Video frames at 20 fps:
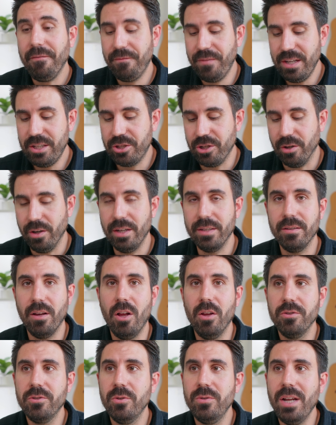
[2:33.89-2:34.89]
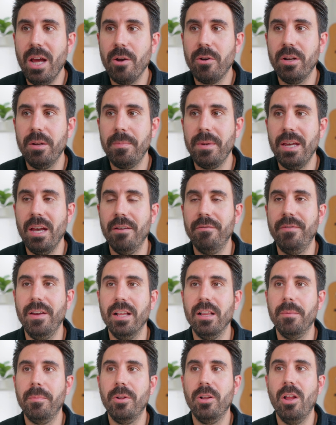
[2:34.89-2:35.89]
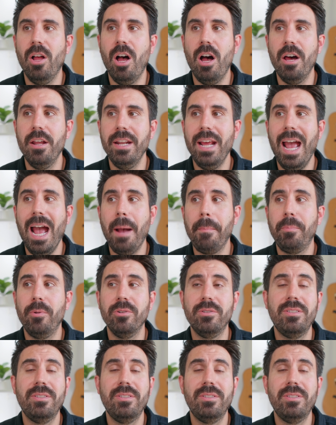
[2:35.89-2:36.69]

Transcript: feature is also now going to be available on Apple